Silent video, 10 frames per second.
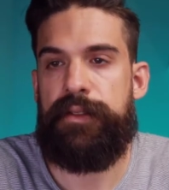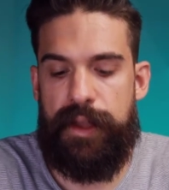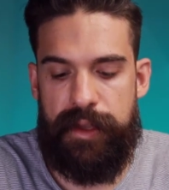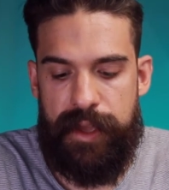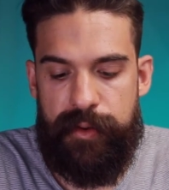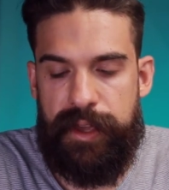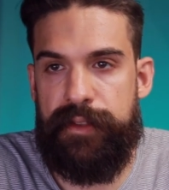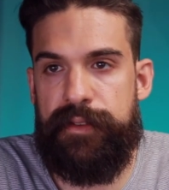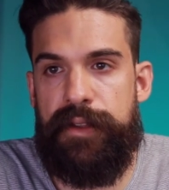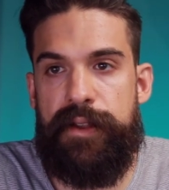Now here we
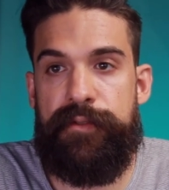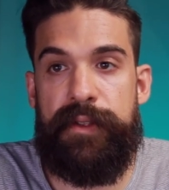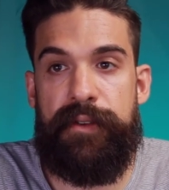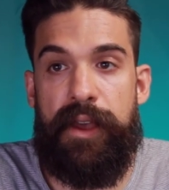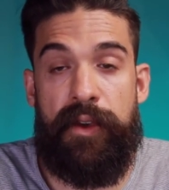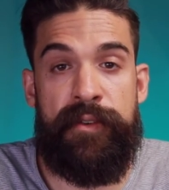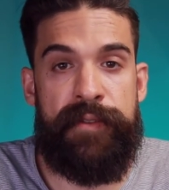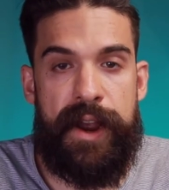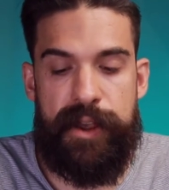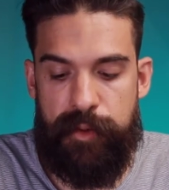can start off with a
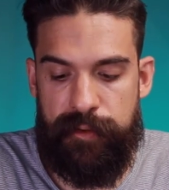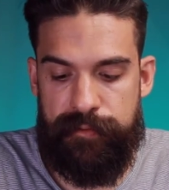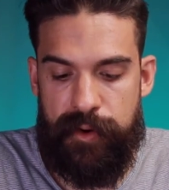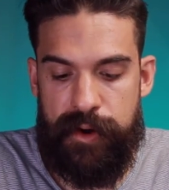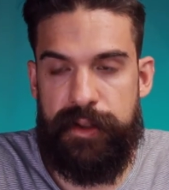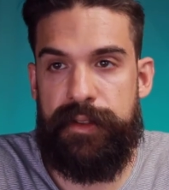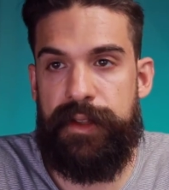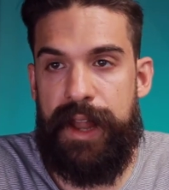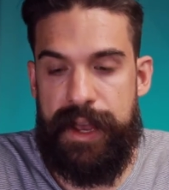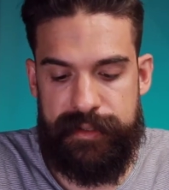variable for
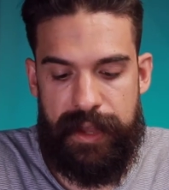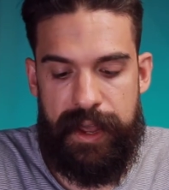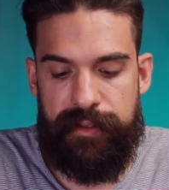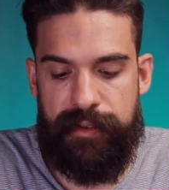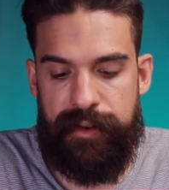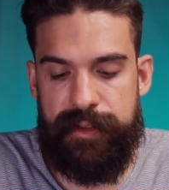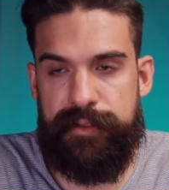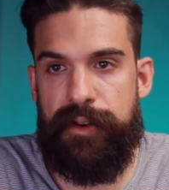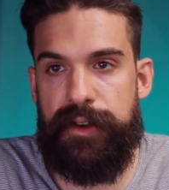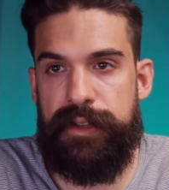the last date.
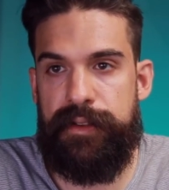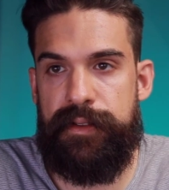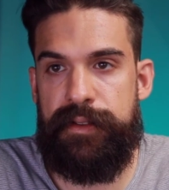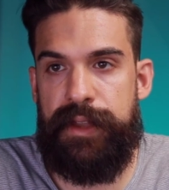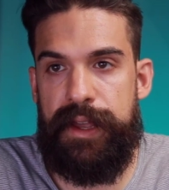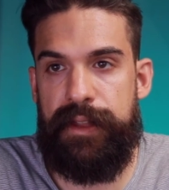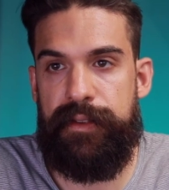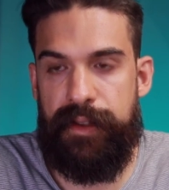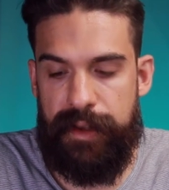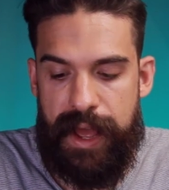Let's call it
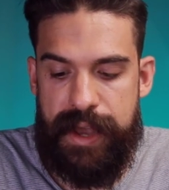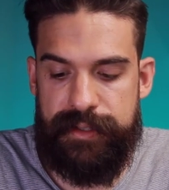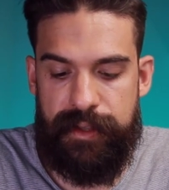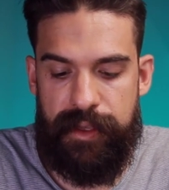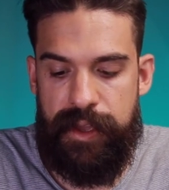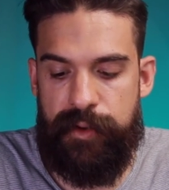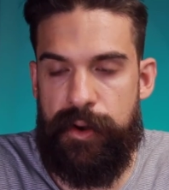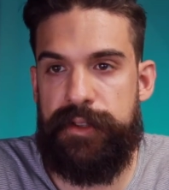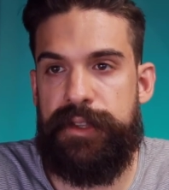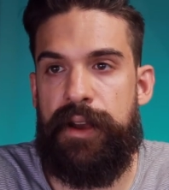date last
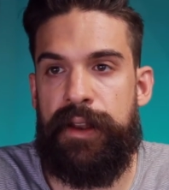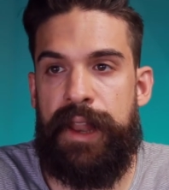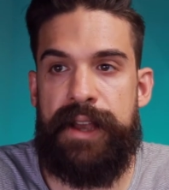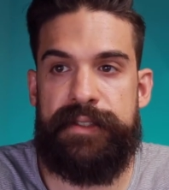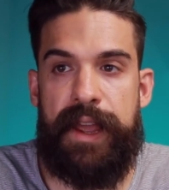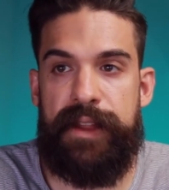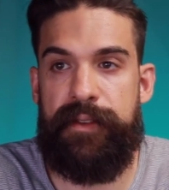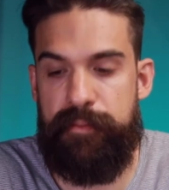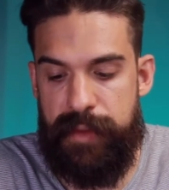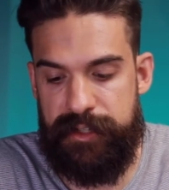equals our last
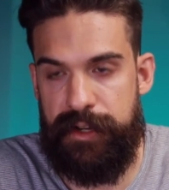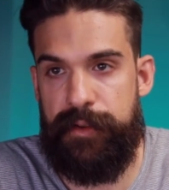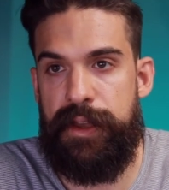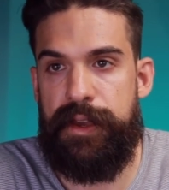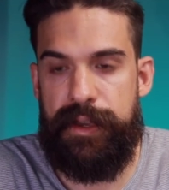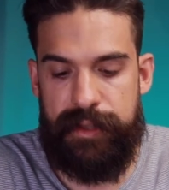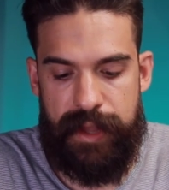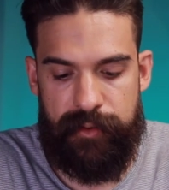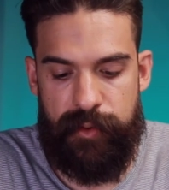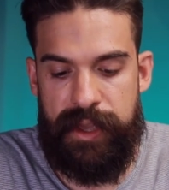date measure.
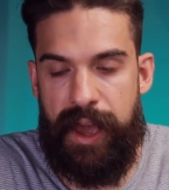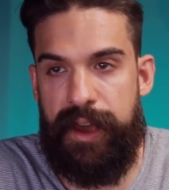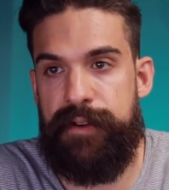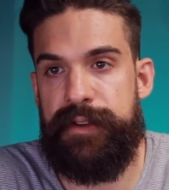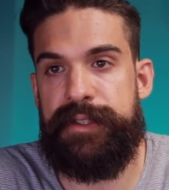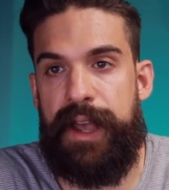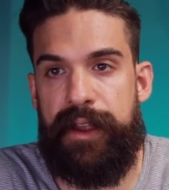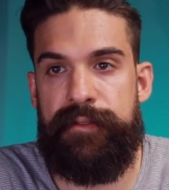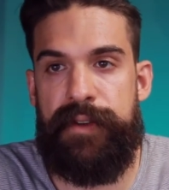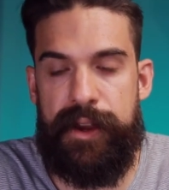Then we have a
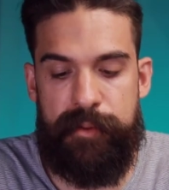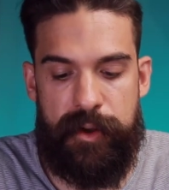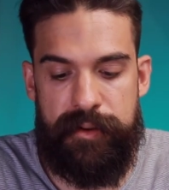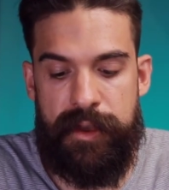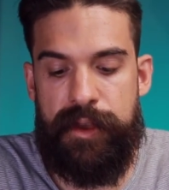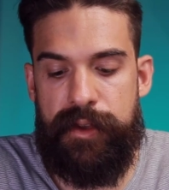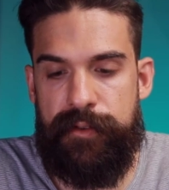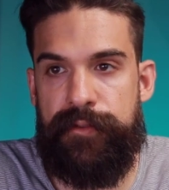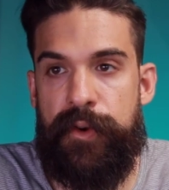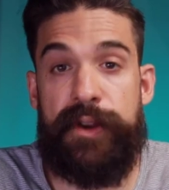second variable
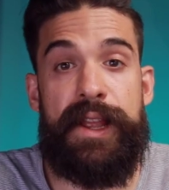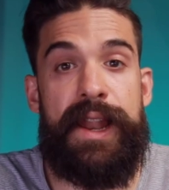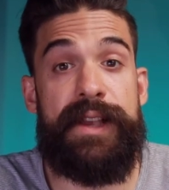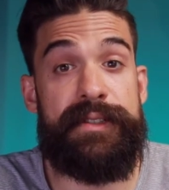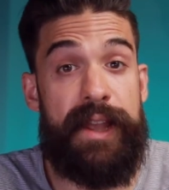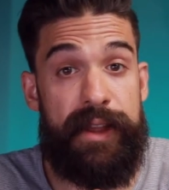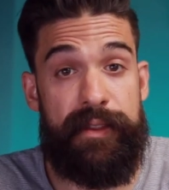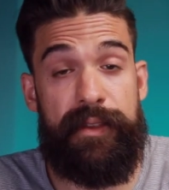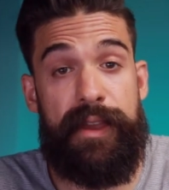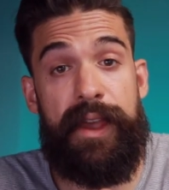for the last
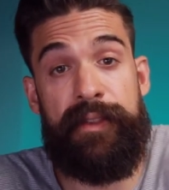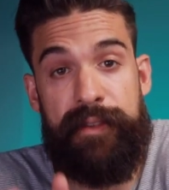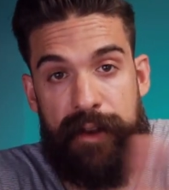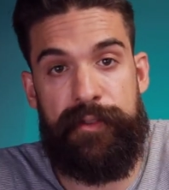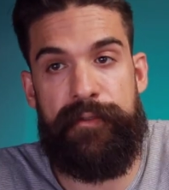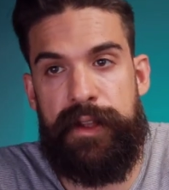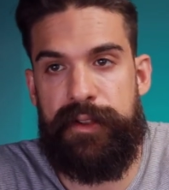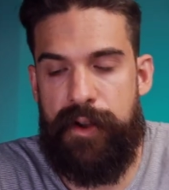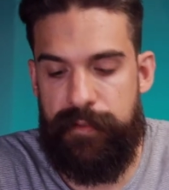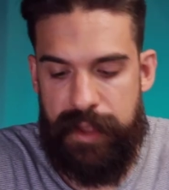date inside of the
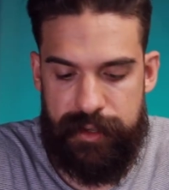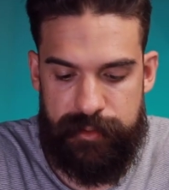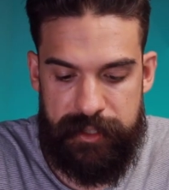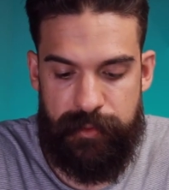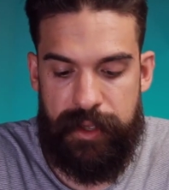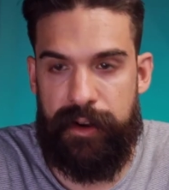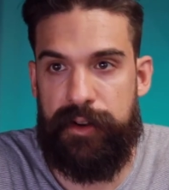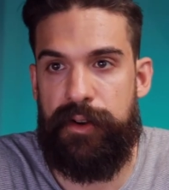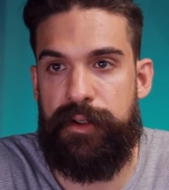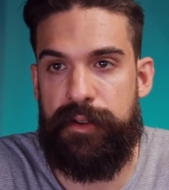filter context, which we
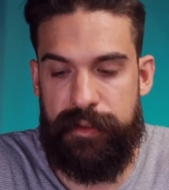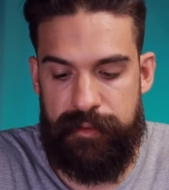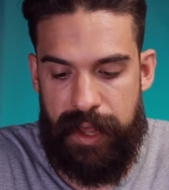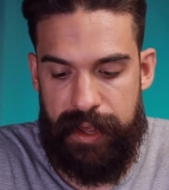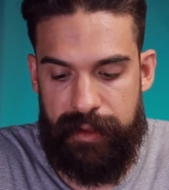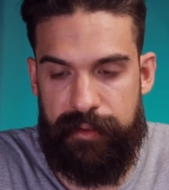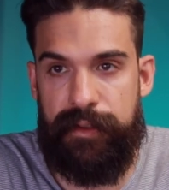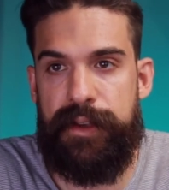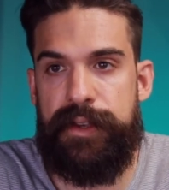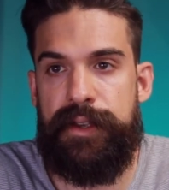can call date
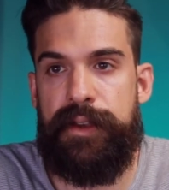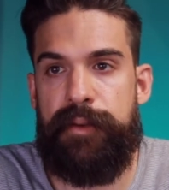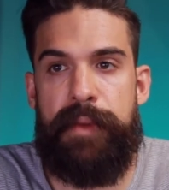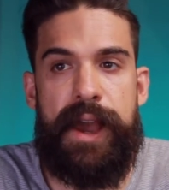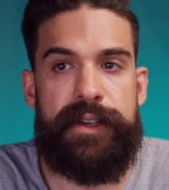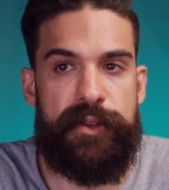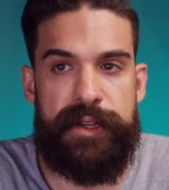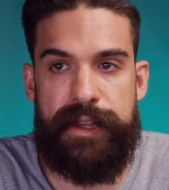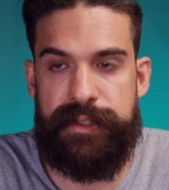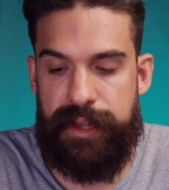max or
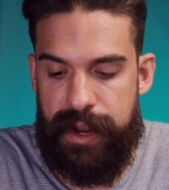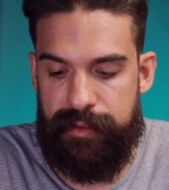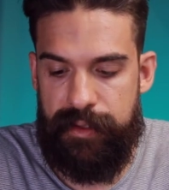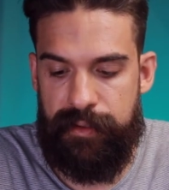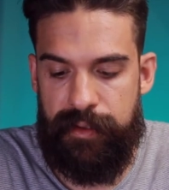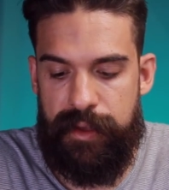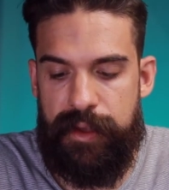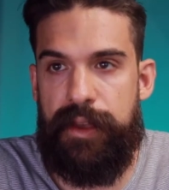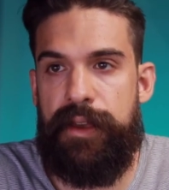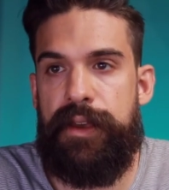date selected
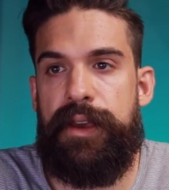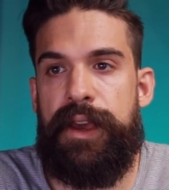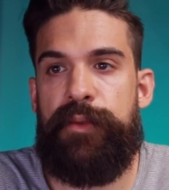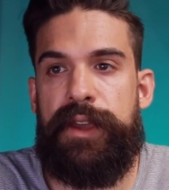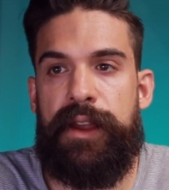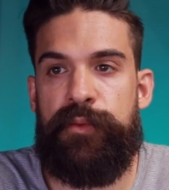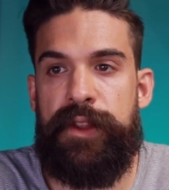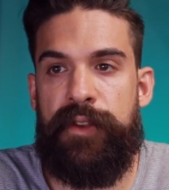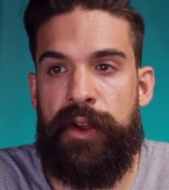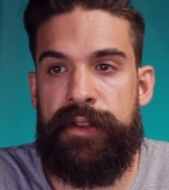and we can
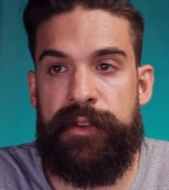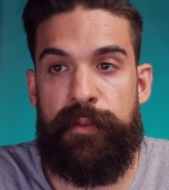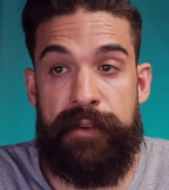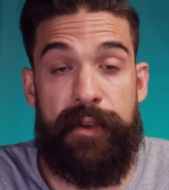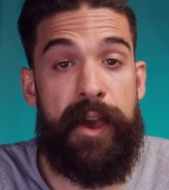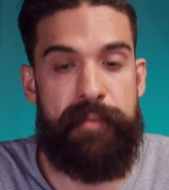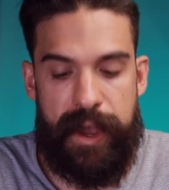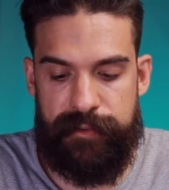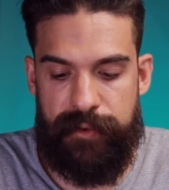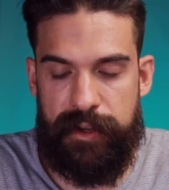return this with a
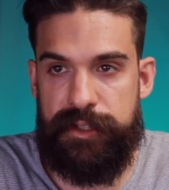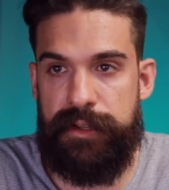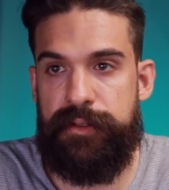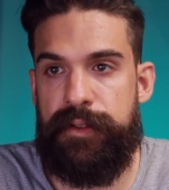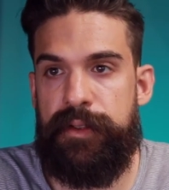max function.